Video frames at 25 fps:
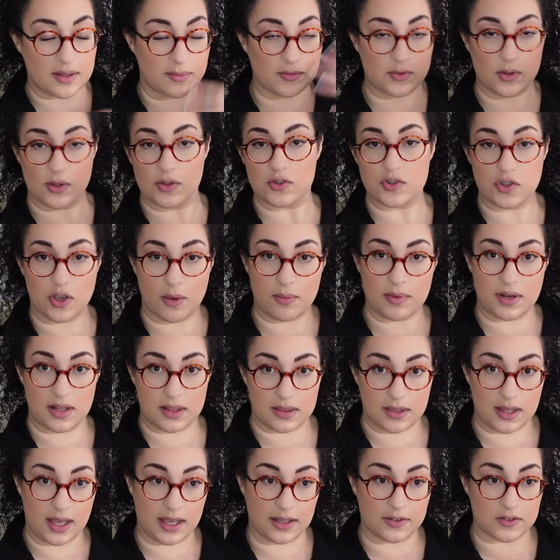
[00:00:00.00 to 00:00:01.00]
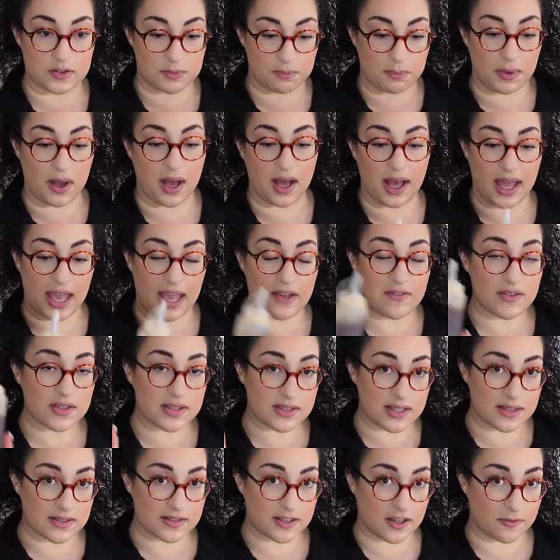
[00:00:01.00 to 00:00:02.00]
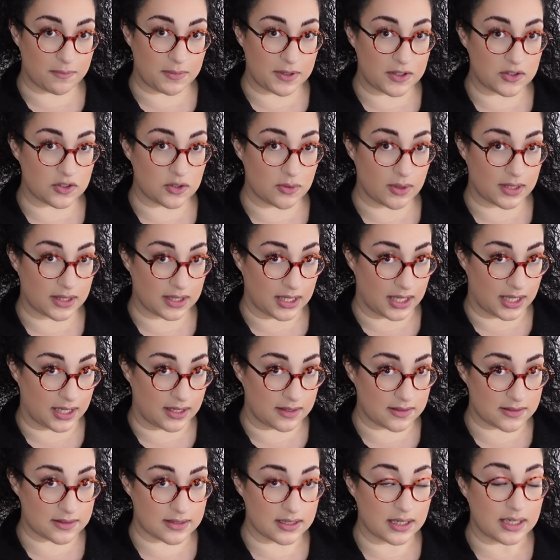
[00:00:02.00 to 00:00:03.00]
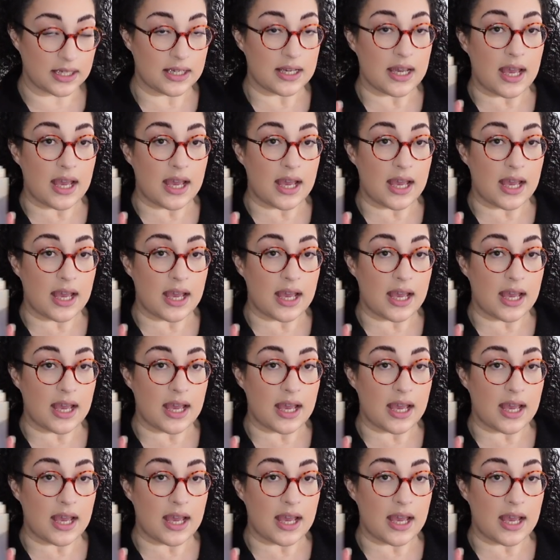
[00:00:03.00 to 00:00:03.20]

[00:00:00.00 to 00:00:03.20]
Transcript: I'm doing so many things, but ever since I've been doing this,